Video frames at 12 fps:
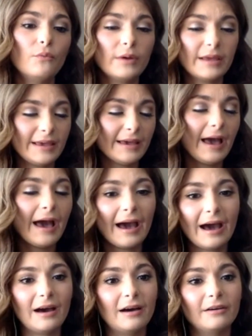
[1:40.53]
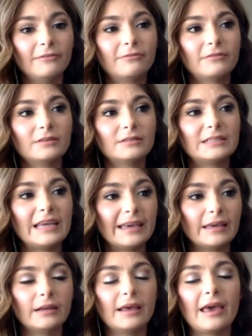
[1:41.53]
we have
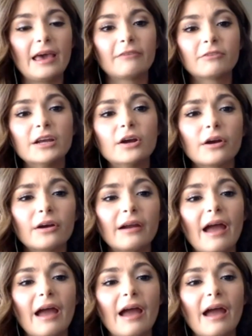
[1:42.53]
taken every